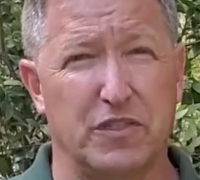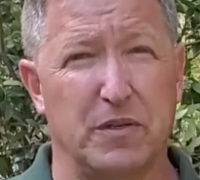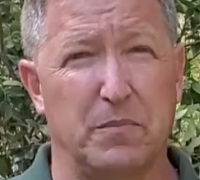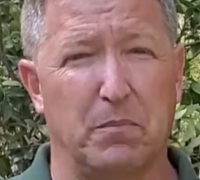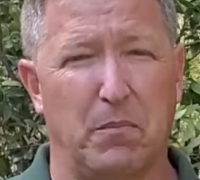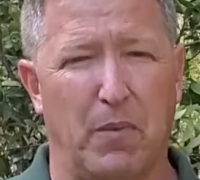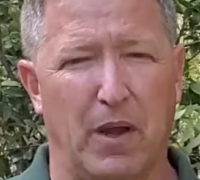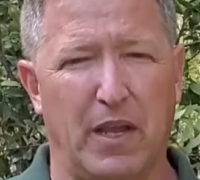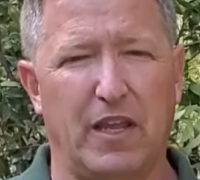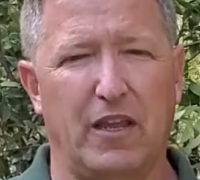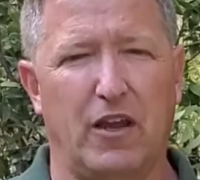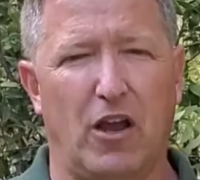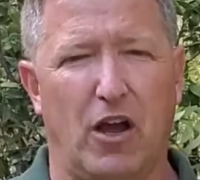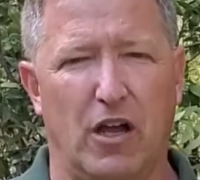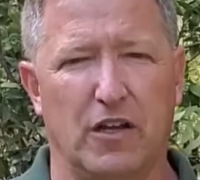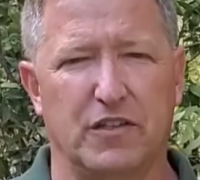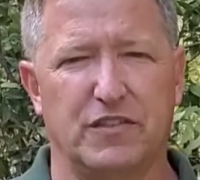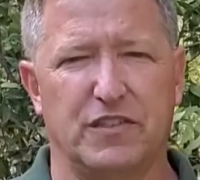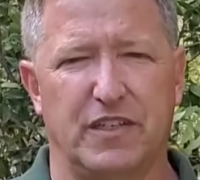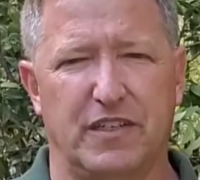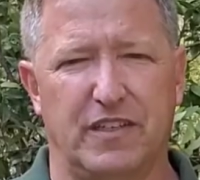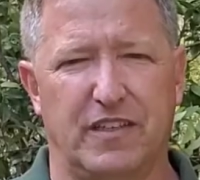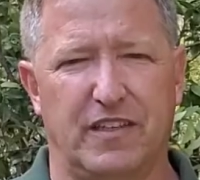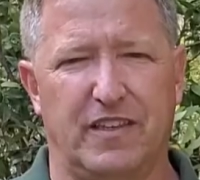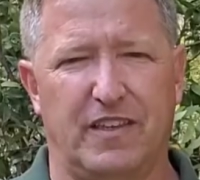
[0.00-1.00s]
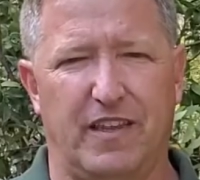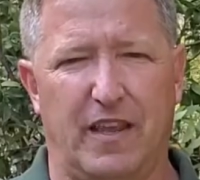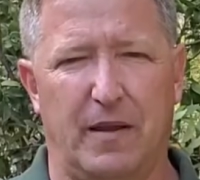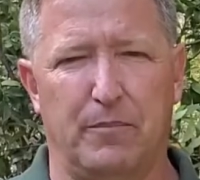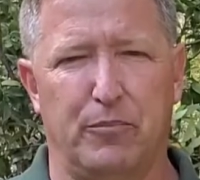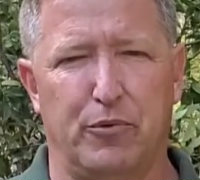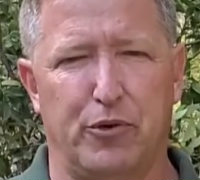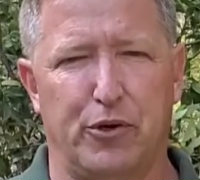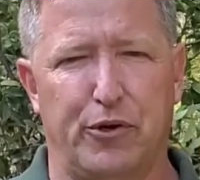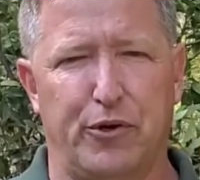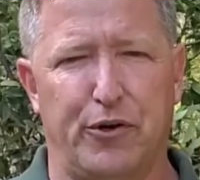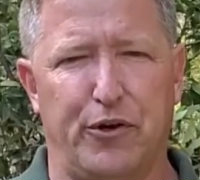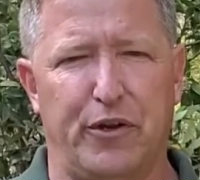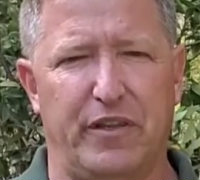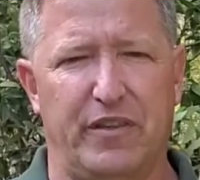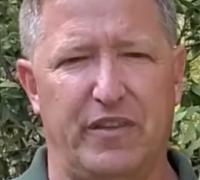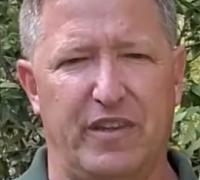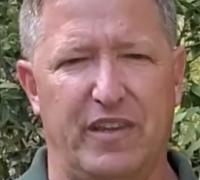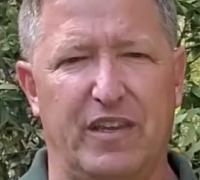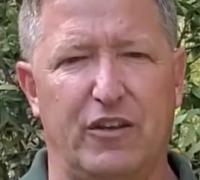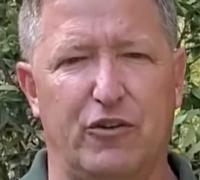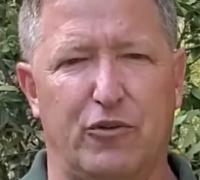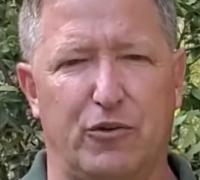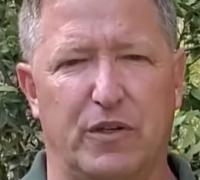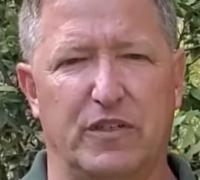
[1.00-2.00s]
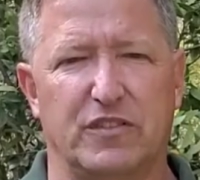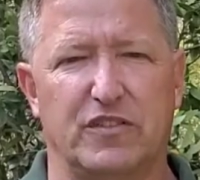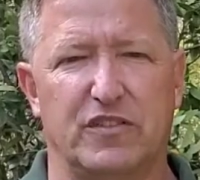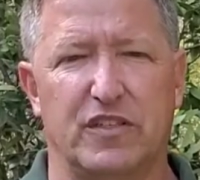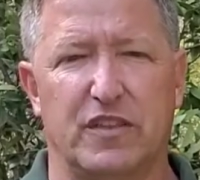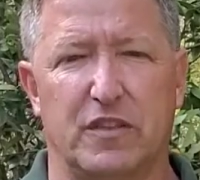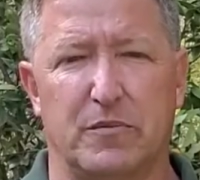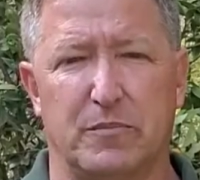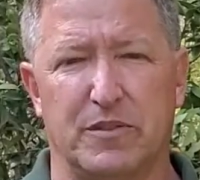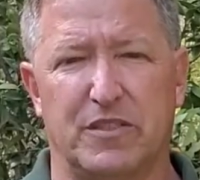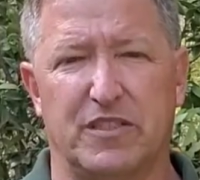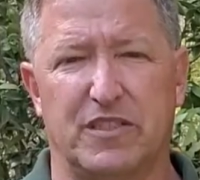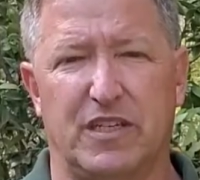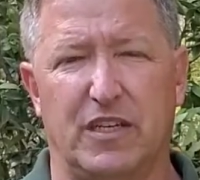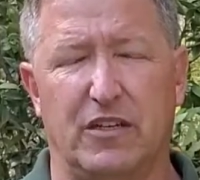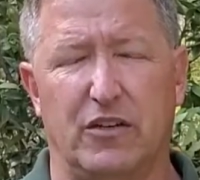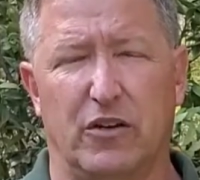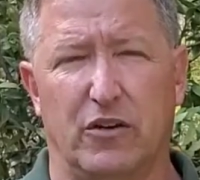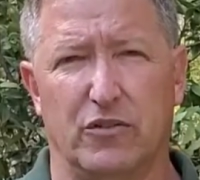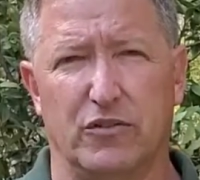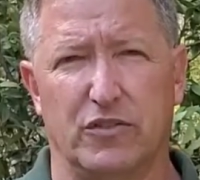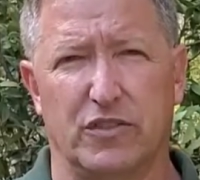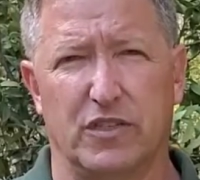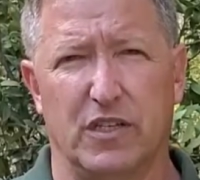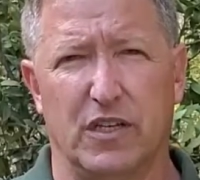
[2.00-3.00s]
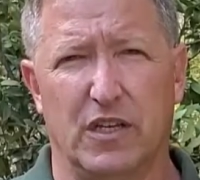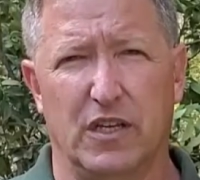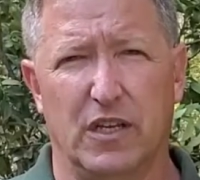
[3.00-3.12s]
it might cause a temporary decrease in the mosquitoes,